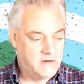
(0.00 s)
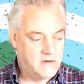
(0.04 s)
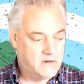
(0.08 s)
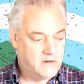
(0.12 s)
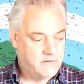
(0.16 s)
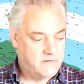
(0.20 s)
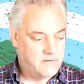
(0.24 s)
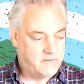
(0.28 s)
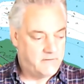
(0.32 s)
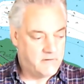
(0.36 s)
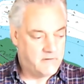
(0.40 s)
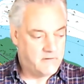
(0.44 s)

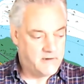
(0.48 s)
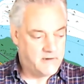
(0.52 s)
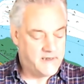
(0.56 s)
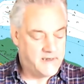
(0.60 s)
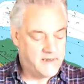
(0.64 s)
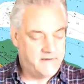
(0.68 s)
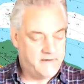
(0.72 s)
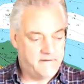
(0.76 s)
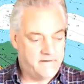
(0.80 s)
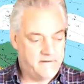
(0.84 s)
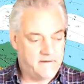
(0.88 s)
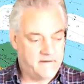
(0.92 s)

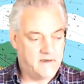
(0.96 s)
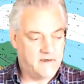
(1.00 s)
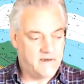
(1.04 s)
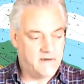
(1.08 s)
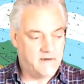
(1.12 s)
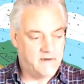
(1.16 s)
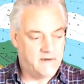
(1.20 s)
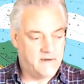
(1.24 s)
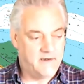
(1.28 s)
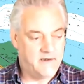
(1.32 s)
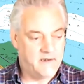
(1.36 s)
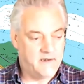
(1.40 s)
creating that
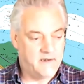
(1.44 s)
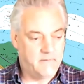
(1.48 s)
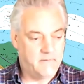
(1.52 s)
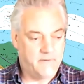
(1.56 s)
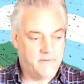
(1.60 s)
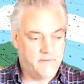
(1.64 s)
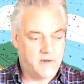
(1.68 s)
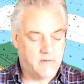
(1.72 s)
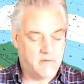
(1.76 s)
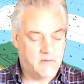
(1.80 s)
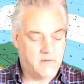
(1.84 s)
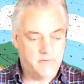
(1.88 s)
learning
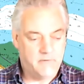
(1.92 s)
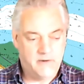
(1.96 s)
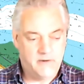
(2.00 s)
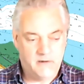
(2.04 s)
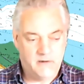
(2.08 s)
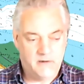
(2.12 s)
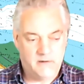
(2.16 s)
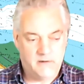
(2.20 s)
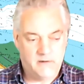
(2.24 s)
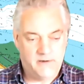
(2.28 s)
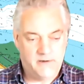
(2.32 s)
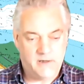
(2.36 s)
environment,
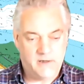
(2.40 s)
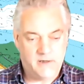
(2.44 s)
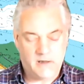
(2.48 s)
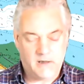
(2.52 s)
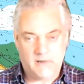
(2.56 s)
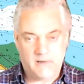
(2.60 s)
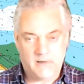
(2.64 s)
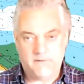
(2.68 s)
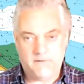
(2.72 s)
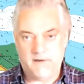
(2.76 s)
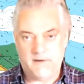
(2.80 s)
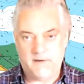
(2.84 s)
you
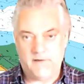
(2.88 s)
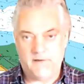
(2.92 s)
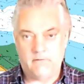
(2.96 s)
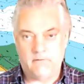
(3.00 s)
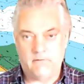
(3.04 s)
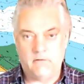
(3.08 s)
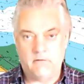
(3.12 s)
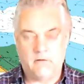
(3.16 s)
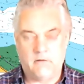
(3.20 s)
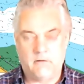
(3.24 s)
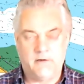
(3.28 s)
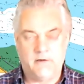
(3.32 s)
have to take some
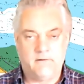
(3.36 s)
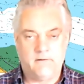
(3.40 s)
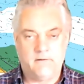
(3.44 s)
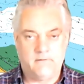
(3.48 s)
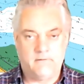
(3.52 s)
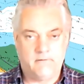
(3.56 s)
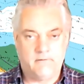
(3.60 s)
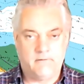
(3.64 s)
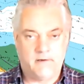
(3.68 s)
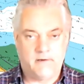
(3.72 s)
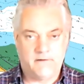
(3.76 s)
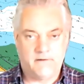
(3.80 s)
quite
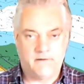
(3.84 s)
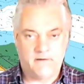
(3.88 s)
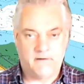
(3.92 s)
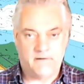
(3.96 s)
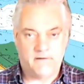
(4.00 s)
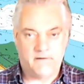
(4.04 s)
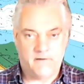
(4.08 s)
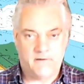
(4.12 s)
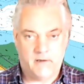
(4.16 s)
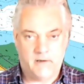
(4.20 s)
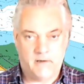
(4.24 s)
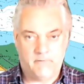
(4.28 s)
drastic
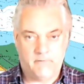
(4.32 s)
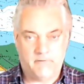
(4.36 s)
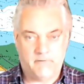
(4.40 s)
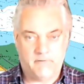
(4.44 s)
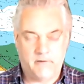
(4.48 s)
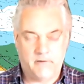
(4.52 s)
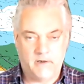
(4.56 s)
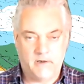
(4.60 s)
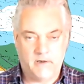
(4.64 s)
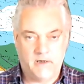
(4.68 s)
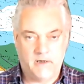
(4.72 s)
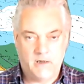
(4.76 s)
steps,
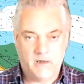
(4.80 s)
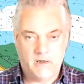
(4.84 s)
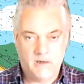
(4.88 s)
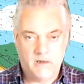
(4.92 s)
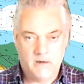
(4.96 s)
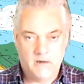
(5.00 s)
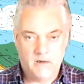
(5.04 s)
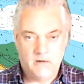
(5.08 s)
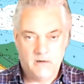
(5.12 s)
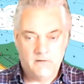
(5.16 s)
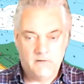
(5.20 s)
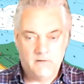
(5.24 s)
really.
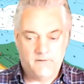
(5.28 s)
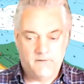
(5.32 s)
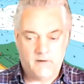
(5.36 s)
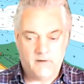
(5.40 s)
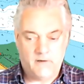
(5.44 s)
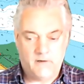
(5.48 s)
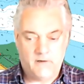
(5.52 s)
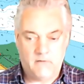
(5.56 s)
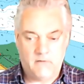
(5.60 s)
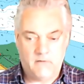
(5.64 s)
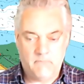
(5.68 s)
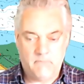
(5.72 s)

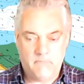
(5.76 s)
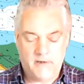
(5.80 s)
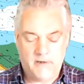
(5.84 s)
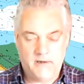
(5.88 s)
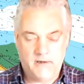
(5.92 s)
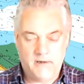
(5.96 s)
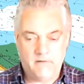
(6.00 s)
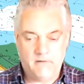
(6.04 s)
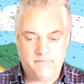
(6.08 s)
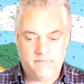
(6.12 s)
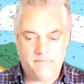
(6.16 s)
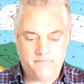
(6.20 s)
So many
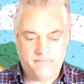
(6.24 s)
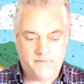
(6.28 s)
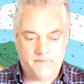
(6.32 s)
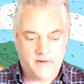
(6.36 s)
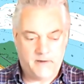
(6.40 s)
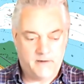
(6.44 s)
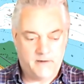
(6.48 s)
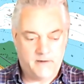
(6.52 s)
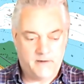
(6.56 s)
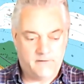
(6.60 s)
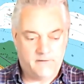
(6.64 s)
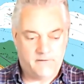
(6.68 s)
of
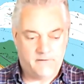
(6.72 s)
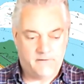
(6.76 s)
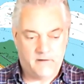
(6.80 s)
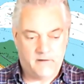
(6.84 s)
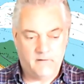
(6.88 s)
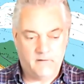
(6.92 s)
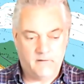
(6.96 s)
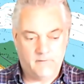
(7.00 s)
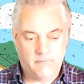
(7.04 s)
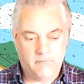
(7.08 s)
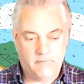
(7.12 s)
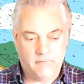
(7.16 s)
the
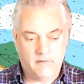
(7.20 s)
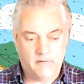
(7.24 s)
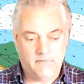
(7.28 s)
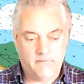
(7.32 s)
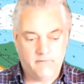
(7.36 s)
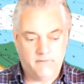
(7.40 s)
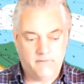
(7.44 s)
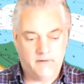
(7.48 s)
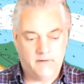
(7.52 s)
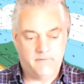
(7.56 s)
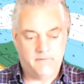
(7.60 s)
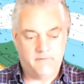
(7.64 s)
students will have
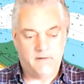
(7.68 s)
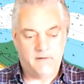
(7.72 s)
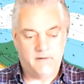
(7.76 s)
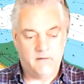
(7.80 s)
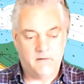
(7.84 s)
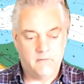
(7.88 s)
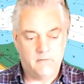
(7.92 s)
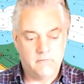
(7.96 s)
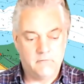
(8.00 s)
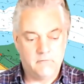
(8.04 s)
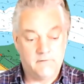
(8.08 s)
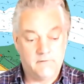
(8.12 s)
lived in
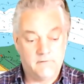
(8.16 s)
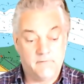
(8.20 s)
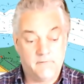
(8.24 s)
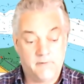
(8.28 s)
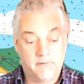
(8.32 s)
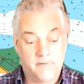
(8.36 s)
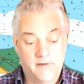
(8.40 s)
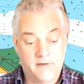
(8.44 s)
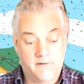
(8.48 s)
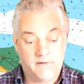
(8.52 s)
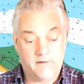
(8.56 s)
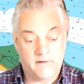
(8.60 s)
halls of
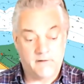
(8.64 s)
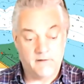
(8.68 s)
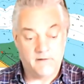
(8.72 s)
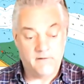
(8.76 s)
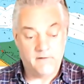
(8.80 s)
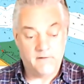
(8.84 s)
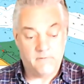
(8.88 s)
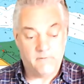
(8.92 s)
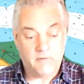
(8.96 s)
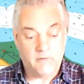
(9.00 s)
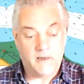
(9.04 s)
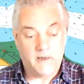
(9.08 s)

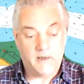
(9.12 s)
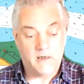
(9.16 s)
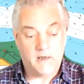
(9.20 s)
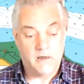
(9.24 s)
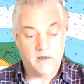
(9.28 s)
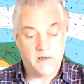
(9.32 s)
residence where